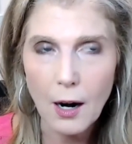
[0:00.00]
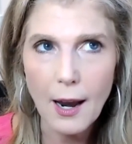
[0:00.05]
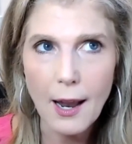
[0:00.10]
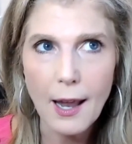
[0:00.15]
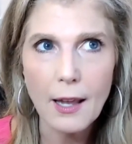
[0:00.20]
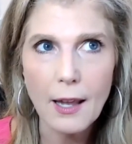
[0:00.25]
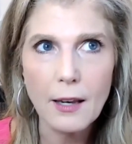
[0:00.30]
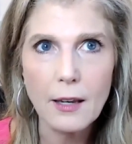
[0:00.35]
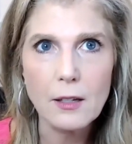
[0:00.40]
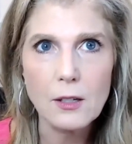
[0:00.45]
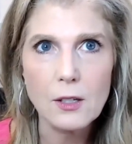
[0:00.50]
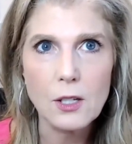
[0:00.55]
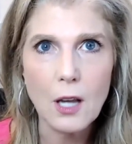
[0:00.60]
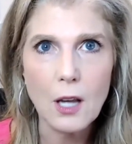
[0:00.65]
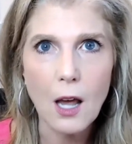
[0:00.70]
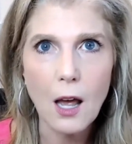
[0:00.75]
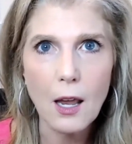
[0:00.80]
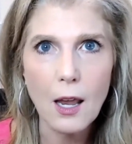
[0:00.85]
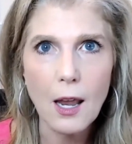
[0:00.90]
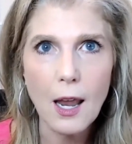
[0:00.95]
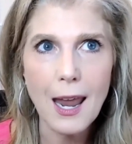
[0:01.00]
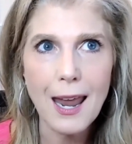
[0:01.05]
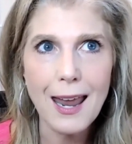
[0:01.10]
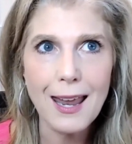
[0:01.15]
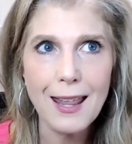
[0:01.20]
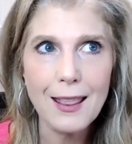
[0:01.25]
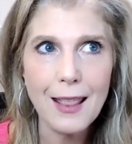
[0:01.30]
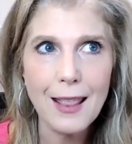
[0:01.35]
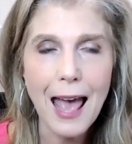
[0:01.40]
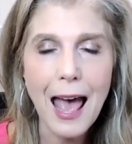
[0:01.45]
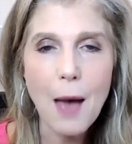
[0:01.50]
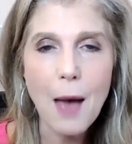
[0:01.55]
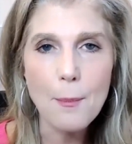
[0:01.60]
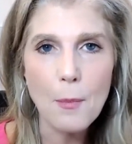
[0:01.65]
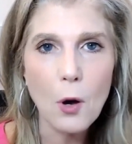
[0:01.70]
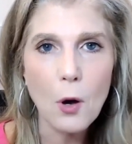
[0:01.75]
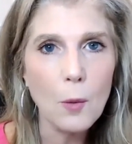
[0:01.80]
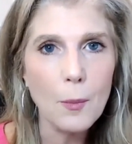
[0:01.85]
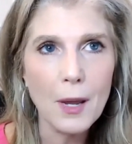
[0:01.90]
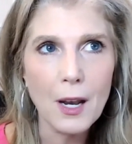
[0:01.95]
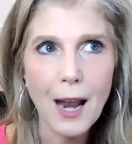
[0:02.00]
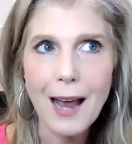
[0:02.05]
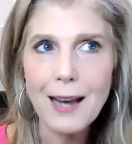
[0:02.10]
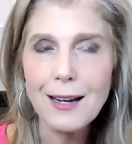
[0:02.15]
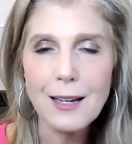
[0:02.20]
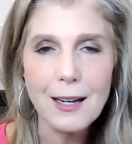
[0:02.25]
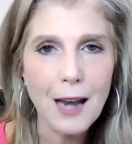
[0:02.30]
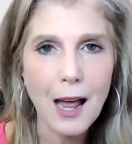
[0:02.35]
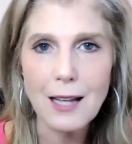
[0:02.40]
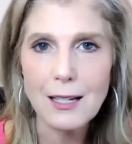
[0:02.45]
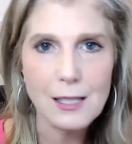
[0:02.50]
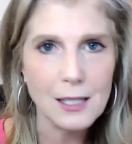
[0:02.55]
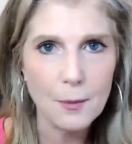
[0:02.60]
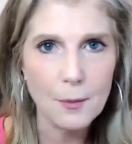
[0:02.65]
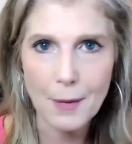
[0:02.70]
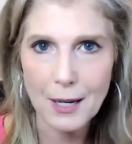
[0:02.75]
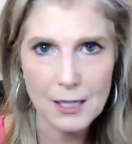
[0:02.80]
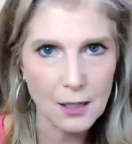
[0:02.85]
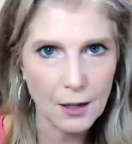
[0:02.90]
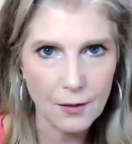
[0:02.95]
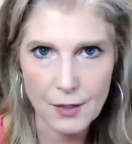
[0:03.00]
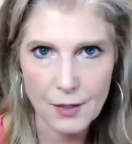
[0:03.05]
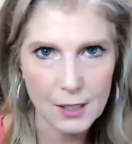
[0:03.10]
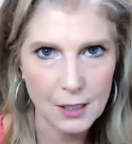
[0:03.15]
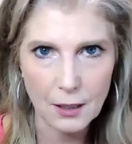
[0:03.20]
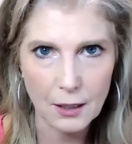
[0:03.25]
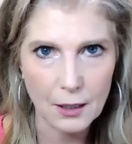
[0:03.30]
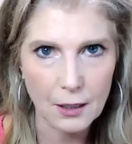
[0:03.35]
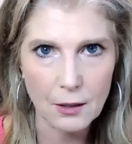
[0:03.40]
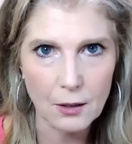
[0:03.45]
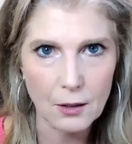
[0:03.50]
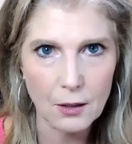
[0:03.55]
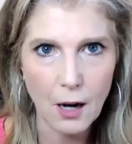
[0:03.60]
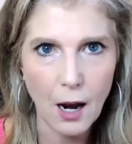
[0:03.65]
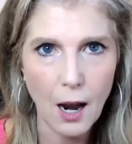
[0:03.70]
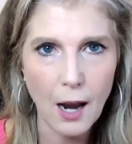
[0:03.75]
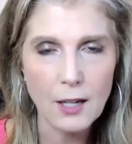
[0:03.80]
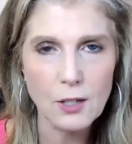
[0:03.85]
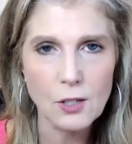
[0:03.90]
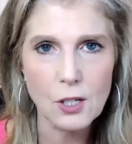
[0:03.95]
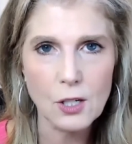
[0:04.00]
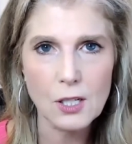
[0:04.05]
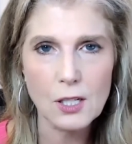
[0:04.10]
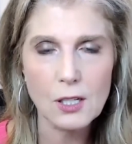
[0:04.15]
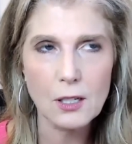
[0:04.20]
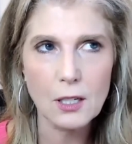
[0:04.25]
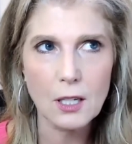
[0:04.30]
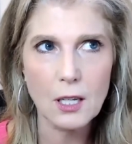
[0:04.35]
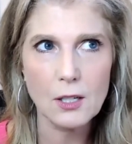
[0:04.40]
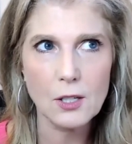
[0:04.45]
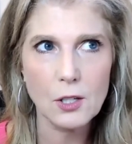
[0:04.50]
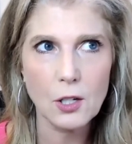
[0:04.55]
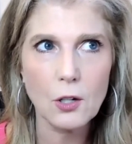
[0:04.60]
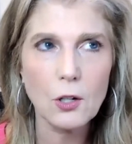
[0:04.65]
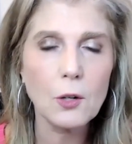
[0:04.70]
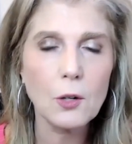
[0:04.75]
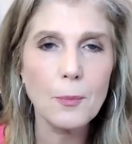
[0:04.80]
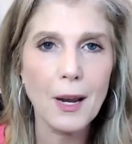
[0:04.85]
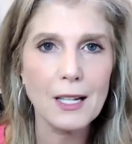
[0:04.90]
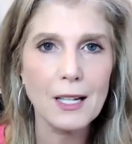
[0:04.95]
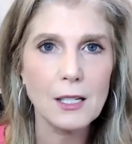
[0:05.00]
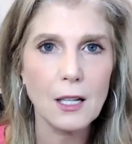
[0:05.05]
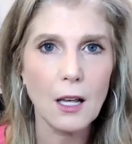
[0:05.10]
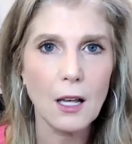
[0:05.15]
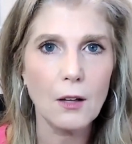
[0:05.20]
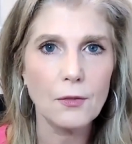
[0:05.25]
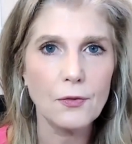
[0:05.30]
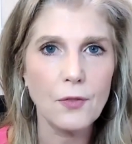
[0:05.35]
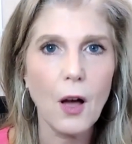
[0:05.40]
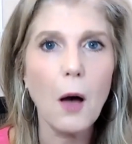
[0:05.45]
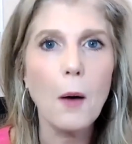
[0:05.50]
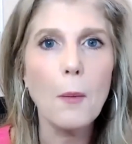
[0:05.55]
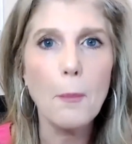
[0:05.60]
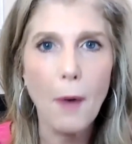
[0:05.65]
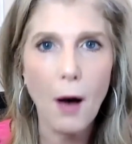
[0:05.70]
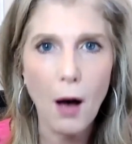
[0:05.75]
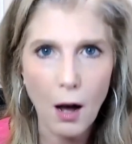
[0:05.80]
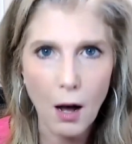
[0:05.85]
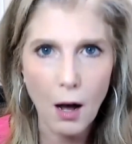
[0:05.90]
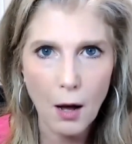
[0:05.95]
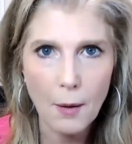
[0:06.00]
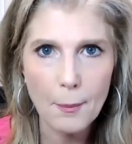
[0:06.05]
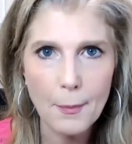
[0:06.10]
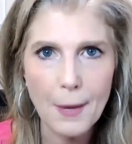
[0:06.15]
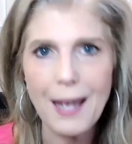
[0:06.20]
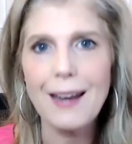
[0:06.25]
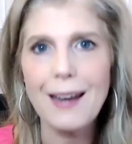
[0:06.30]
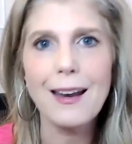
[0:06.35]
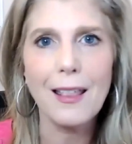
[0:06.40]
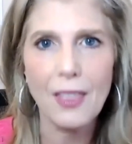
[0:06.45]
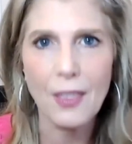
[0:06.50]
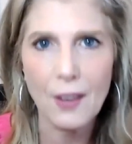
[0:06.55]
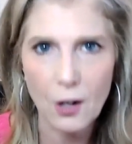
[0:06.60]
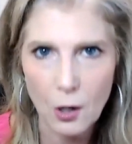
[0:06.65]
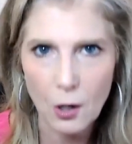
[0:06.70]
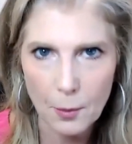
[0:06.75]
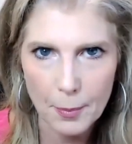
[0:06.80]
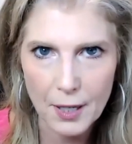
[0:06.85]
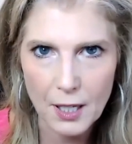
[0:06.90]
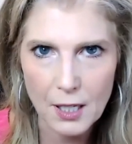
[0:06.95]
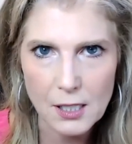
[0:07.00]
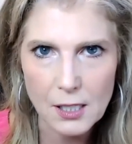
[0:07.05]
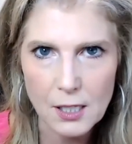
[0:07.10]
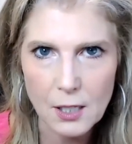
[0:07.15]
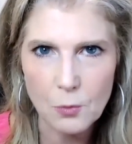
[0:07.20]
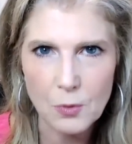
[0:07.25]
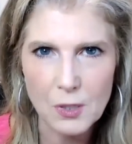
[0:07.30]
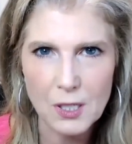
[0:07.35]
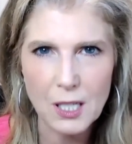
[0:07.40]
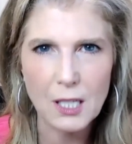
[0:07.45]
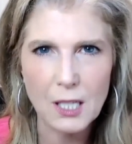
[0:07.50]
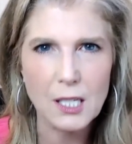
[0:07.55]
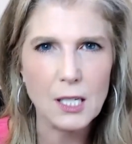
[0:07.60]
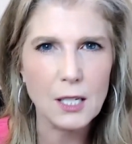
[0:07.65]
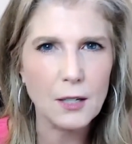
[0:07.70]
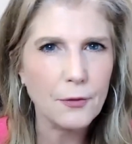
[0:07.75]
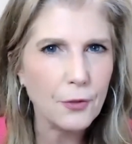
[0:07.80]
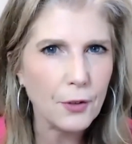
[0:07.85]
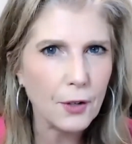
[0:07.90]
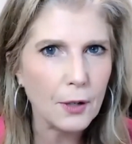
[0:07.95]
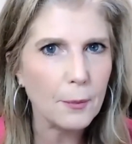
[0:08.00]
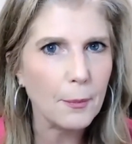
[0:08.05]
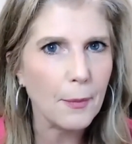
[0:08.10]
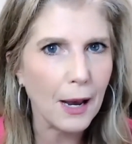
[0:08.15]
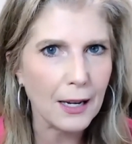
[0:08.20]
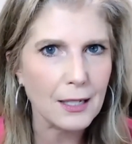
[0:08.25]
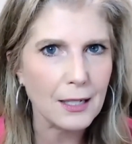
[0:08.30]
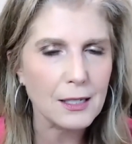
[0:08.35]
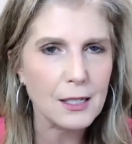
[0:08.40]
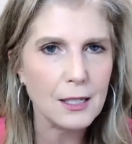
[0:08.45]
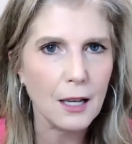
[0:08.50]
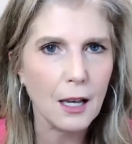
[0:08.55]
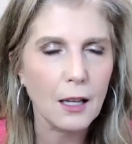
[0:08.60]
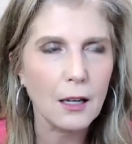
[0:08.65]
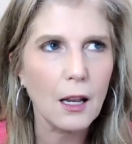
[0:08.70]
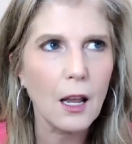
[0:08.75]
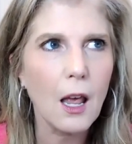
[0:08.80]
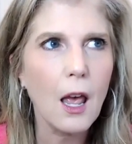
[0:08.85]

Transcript: And in that moment, I did not see myself as a leader. I just considered myself a mom and a therapist. It was a different mindset.